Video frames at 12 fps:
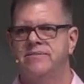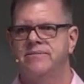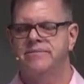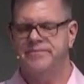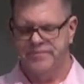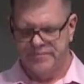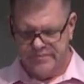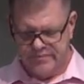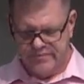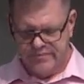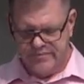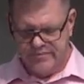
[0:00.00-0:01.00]

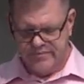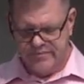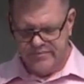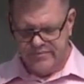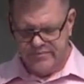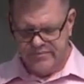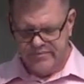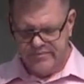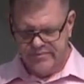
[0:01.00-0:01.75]
Nobody speaks.